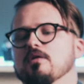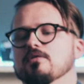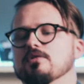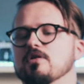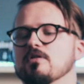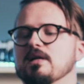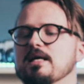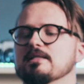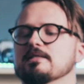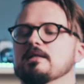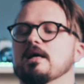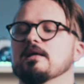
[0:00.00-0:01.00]
on your
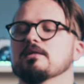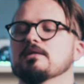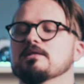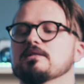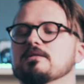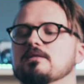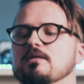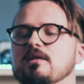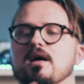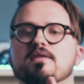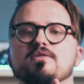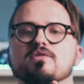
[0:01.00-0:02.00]
lens like this
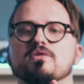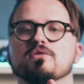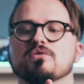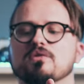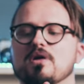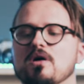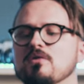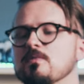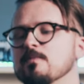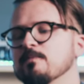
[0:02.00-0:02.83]
and you're good to go.